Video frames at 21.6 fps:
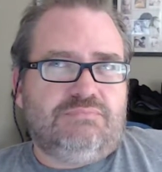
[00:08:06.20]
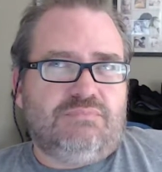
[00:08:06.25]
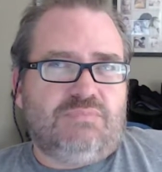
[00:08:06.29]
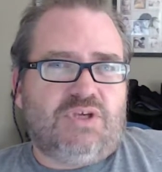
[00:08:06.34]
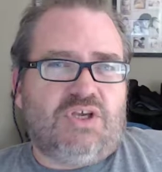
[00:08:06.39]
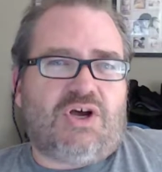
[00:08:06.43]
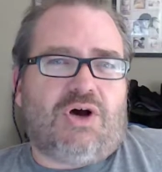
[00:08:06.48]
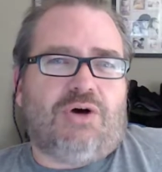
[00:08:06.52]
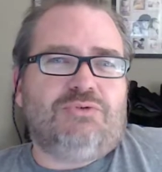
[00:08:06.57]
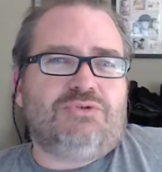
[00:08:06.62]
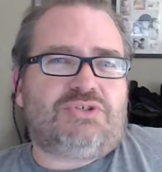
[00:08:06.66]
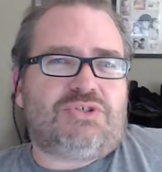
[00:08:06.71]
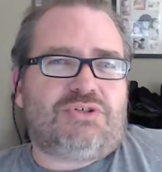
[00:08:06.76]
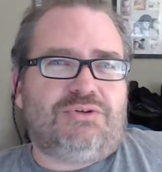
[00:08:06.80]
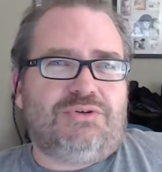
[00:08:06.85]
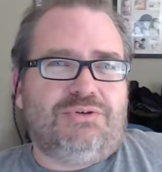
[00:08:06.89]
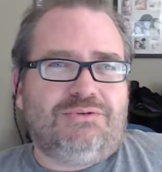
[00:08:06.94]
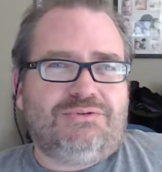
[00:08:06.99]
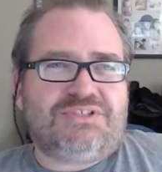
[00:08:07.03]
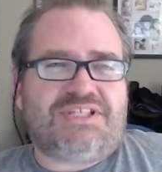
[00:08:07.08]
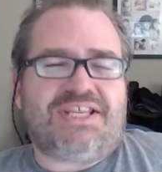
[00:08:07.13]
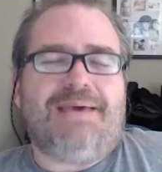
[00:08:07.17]

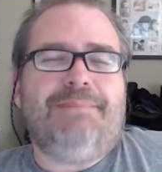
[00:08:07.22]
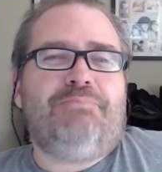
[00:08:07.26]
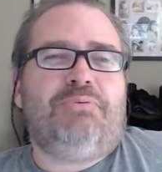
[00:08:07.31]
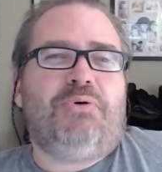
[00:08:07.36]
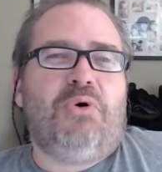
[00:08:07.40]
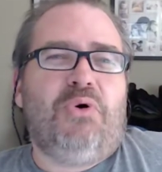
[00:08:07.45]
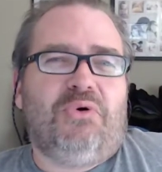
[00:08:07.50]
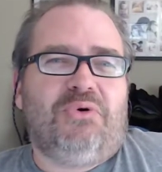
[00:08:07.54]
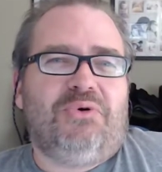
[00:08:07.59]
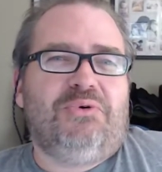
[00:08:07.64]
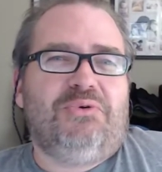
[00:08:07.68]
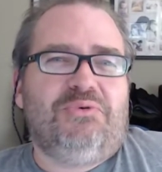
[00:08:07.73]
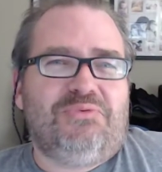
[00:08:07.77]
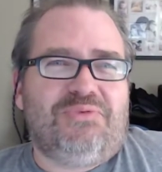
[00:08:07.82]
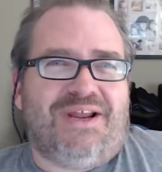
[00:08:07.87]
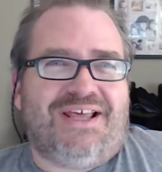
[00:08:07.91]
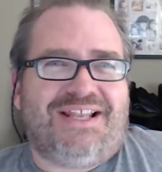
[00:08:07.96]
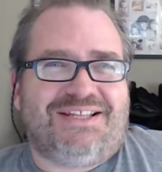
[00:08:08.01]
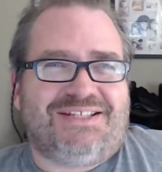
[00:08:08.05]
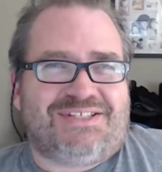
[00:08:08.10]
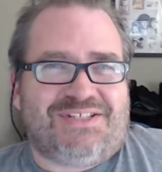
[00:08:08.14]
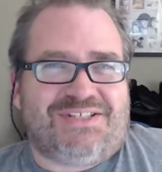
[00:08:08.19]
cultural, temporal
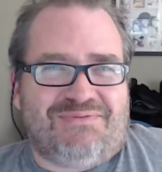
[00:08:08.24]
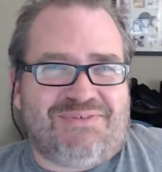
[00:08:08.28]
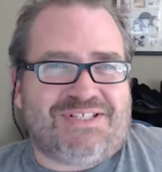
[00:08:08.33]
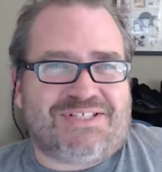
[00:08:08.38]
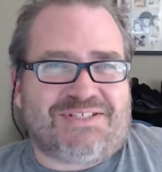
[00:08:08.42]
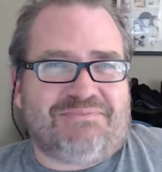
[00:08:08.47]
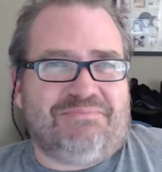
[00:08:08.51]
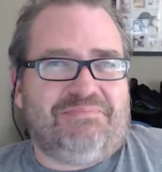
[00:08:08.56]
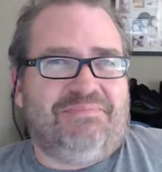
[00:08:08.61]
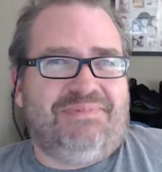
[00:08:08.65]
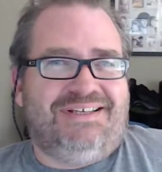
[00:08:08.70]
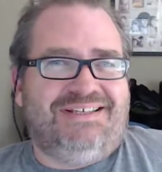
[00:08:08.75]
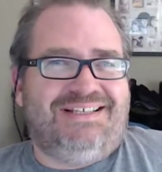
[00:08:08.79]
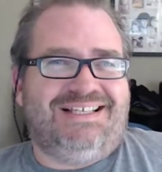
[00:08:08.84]
relativism